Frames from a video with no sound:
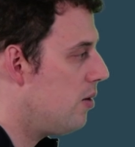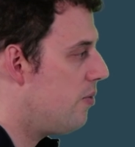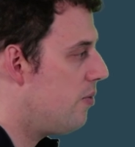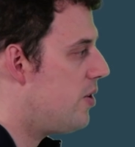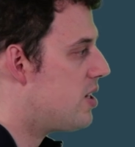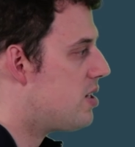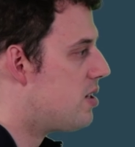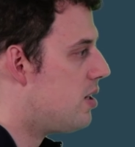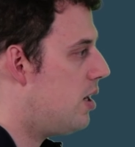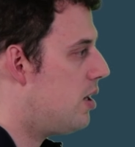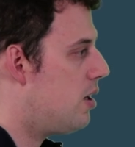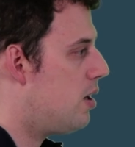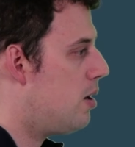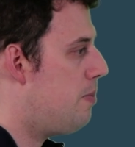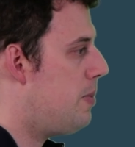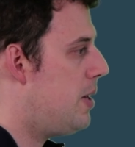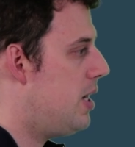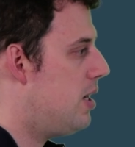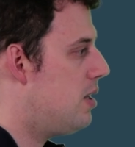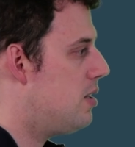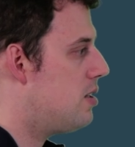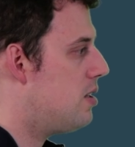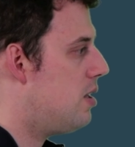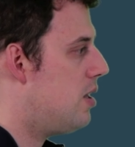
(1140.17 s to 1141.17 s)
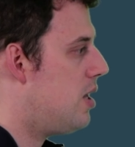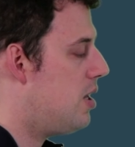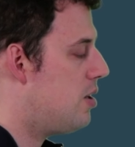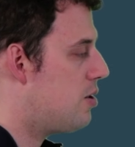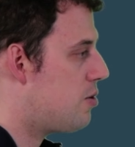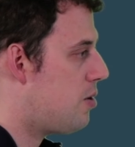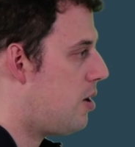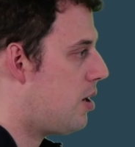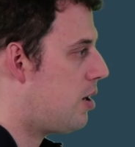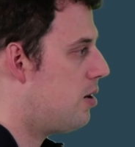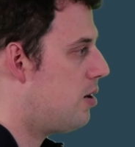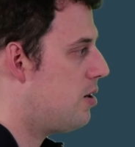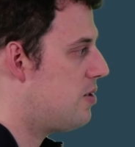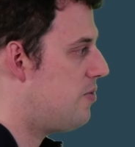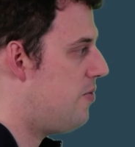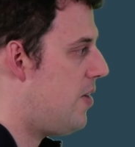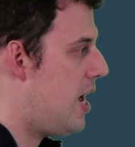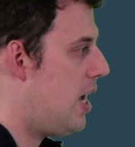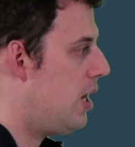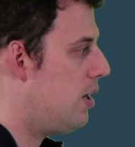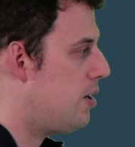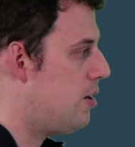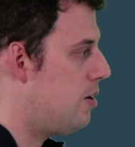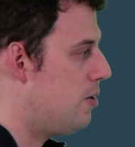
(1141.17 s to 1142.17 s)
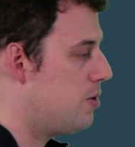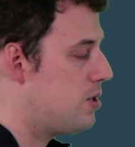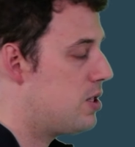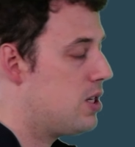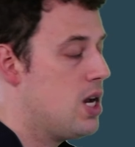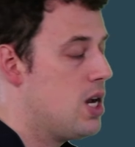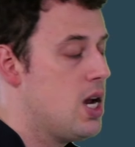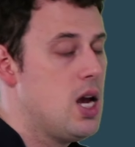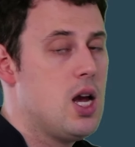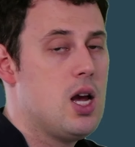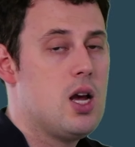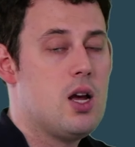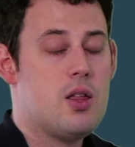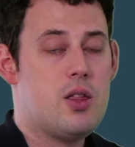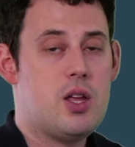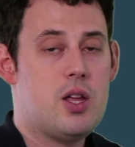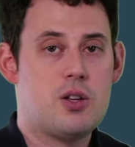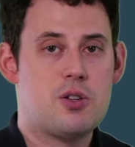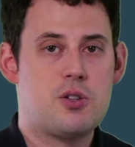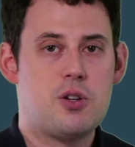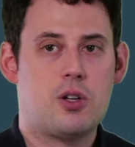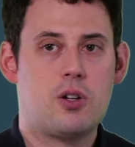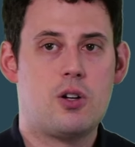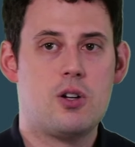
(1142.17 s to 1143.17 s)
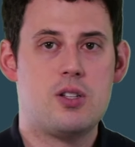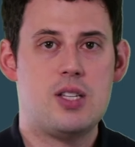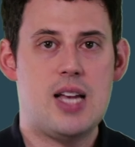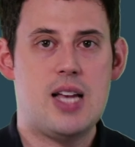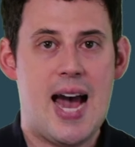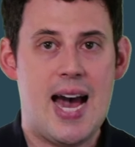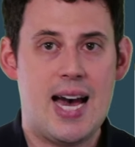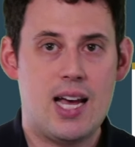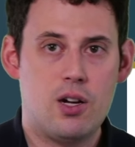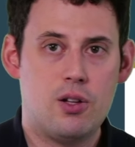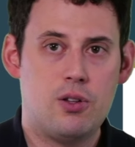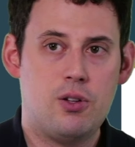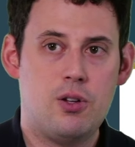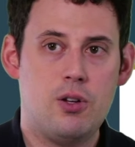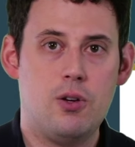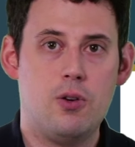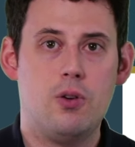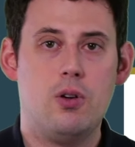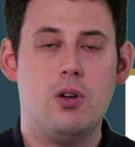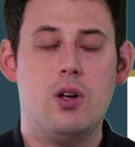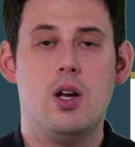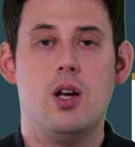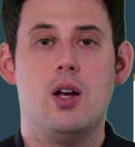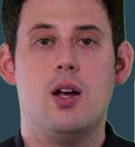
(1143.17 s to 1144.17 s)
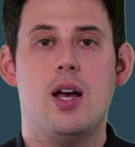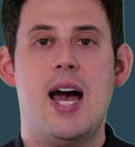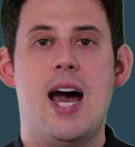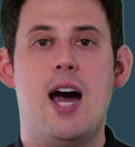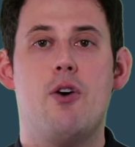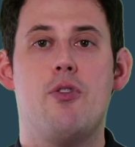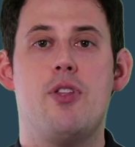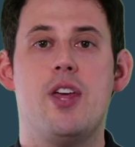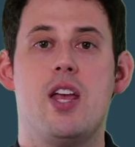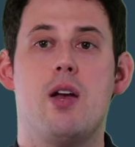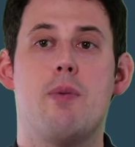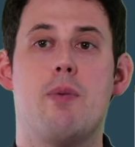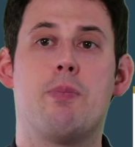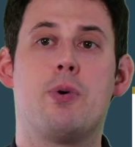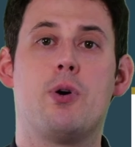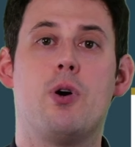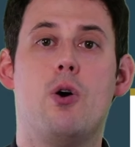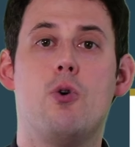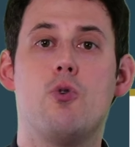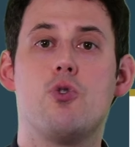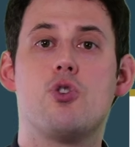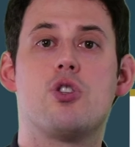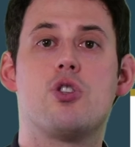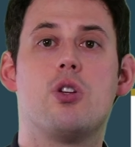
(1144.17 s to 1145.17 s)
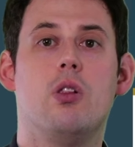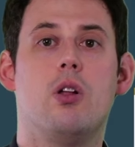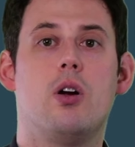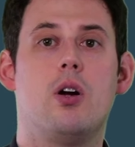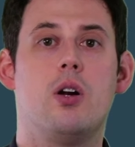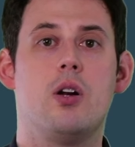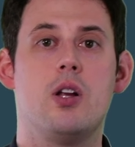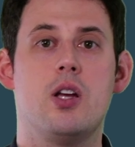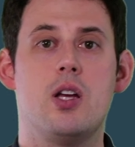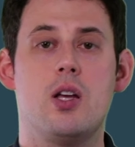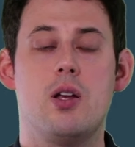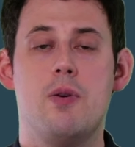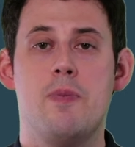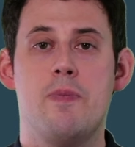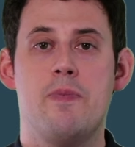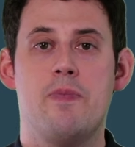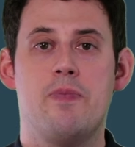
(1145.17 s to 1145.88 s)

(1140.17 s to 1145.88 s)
of this underpins the instructor's values, the instructor's attitude, how they approach learning.